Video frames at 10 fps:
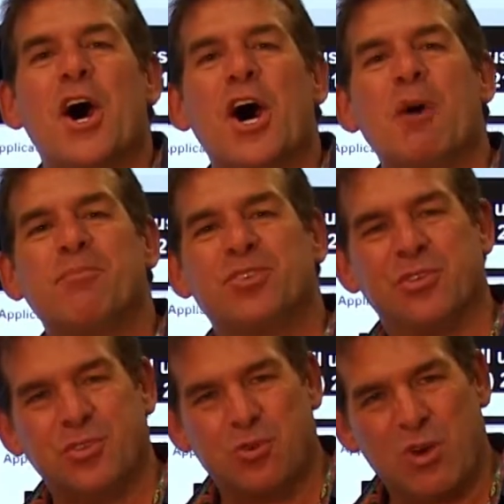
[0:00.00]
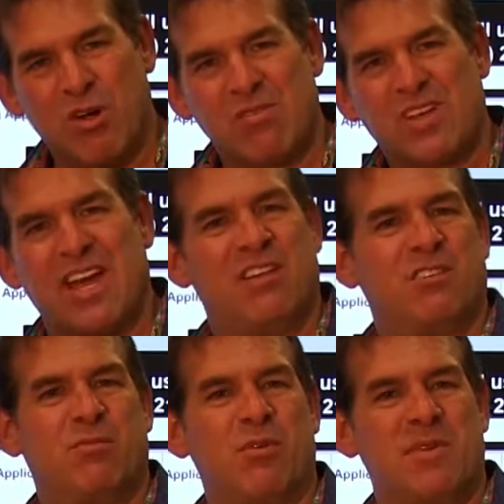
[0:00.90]
up to 12
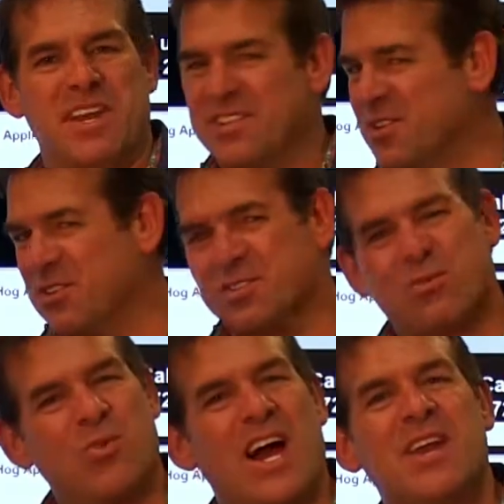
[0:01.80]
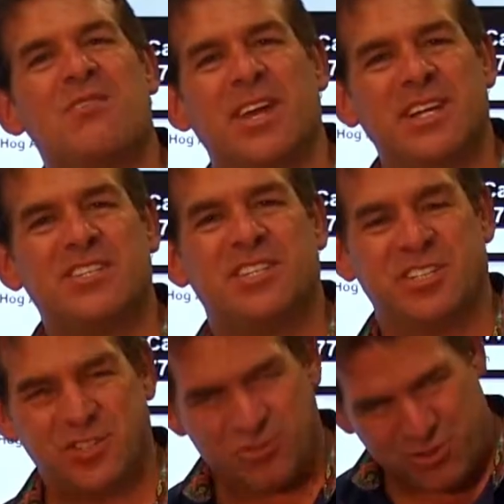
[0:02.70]
gallons per minute. So there's a wide range
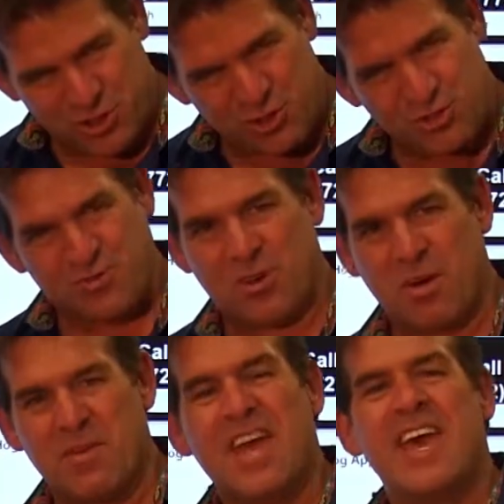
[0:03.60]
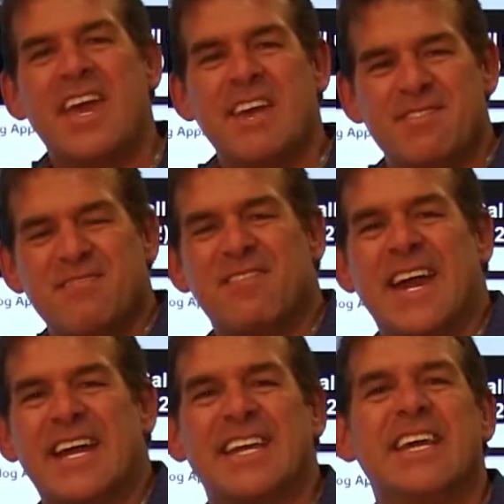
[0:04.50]
to choose from if, in
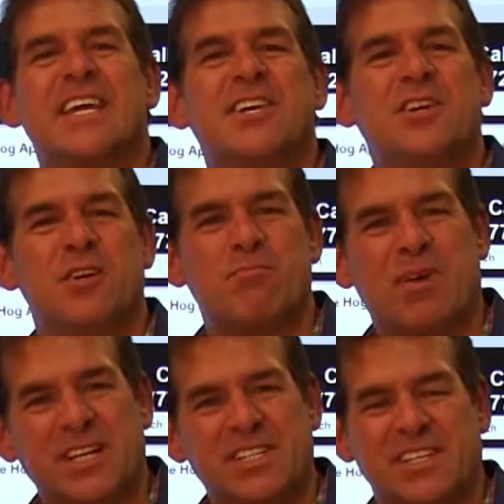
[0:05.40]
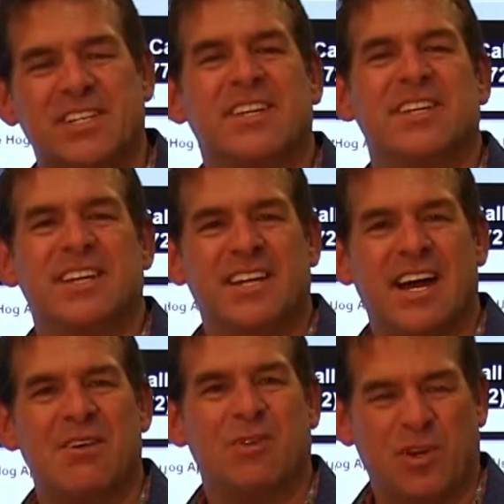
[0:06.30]
fact, your budget
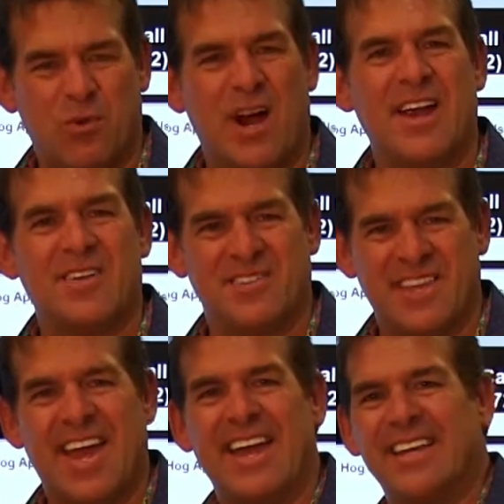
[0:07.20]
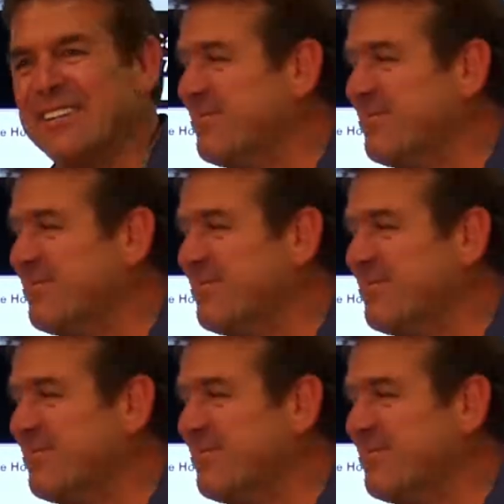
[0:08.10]
uh, requires that.